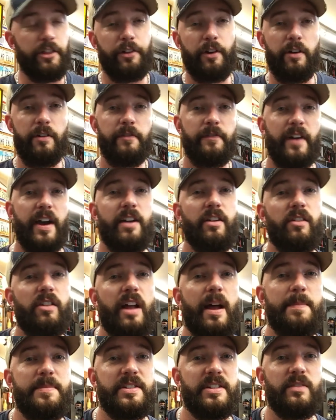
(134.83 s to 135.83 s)
third and final
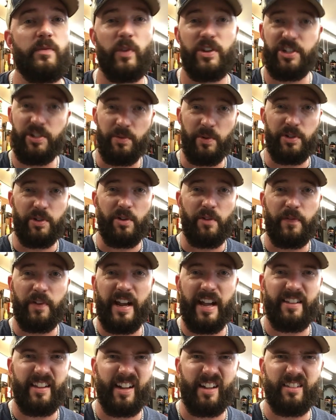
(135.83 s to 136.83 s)
option, what you would do if you
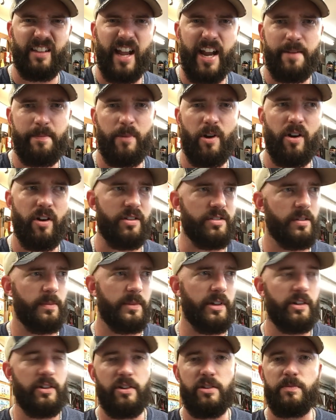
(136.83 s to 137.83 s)
had like a light bar or
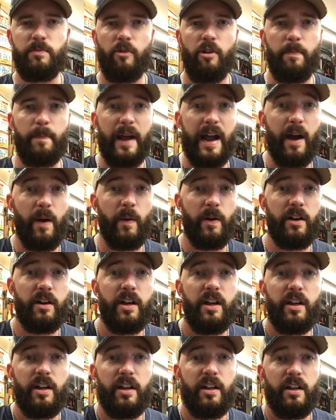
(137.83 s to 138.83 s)
something that used more power,
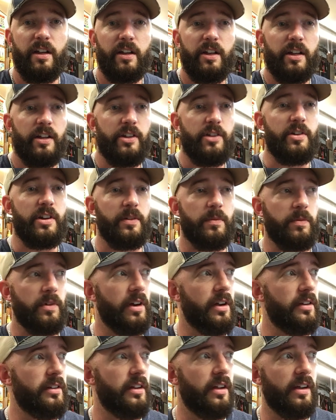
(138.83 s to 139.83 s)
you could
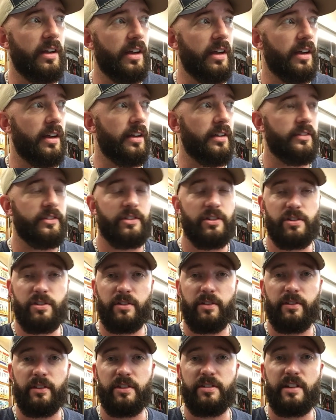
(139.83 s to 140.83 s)
run uh,
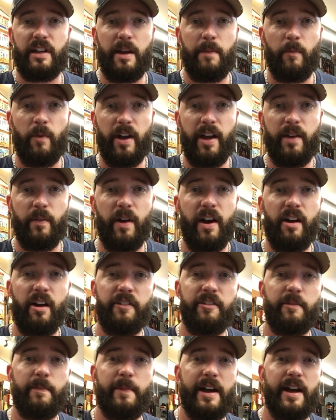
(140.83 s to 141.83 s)
just the same way, right
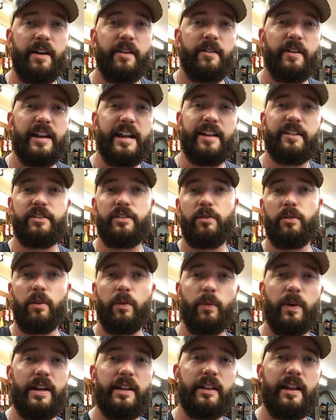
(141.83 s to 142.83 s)
off the battery, into a
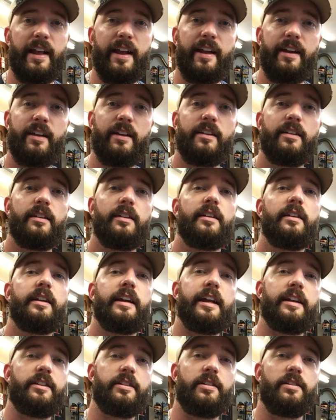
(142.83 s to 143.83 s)
relay,
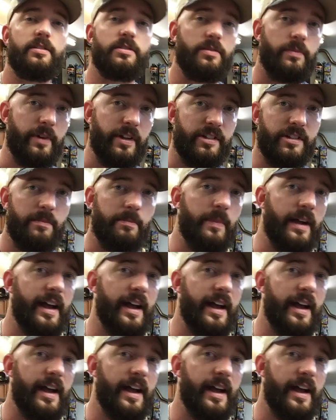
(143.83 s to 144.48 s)
into your switch and